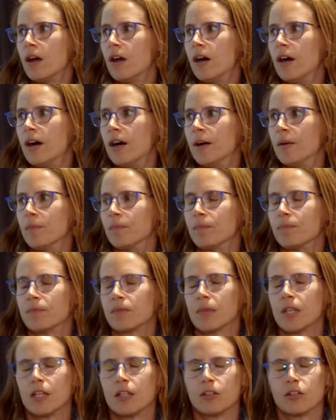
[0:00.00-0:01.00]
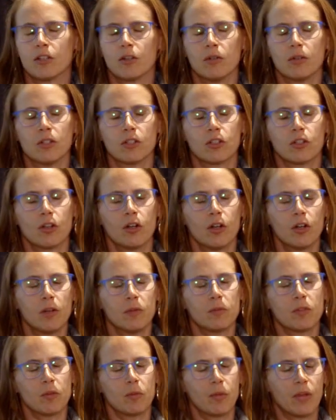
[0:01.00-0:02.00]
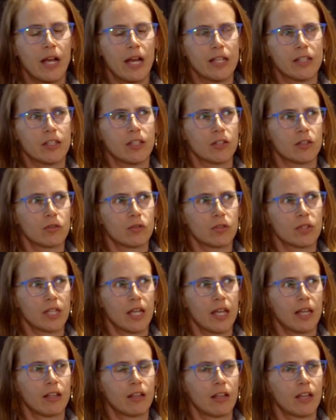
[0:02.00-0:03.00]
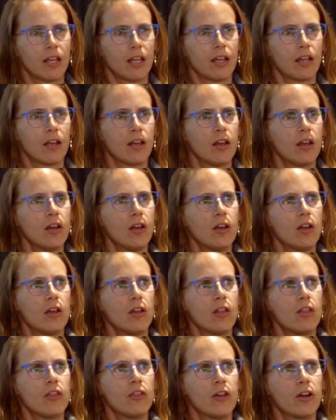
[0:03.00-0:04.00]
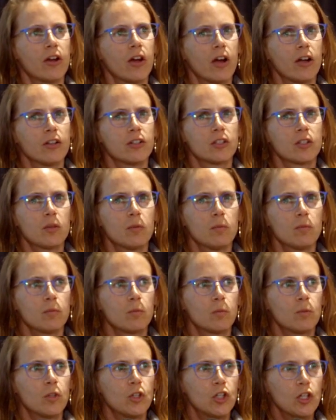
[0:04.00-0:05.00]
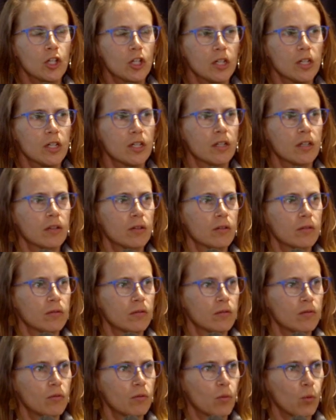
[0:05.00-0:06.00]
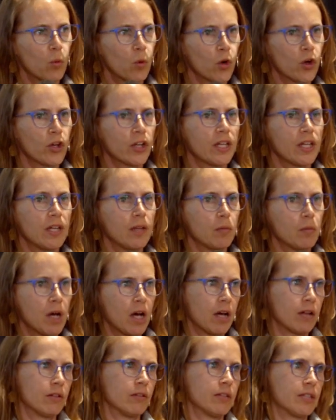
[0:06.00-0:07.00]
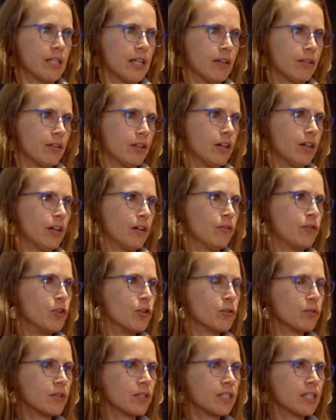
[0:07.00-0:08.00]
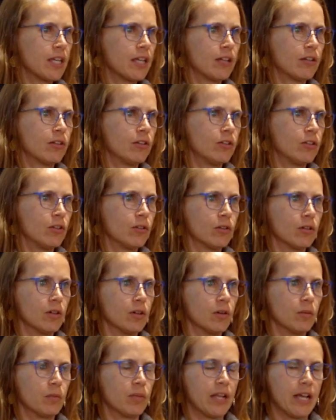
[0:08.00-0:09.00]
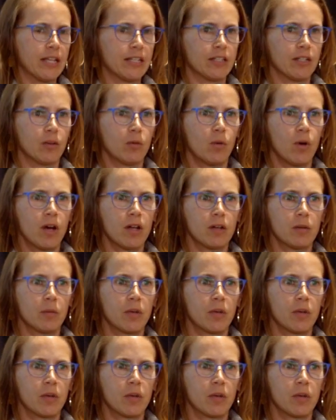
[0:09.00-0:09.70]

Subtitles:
So in terms of plastics recycling, there are some good working models out there. If you recycle your plastic water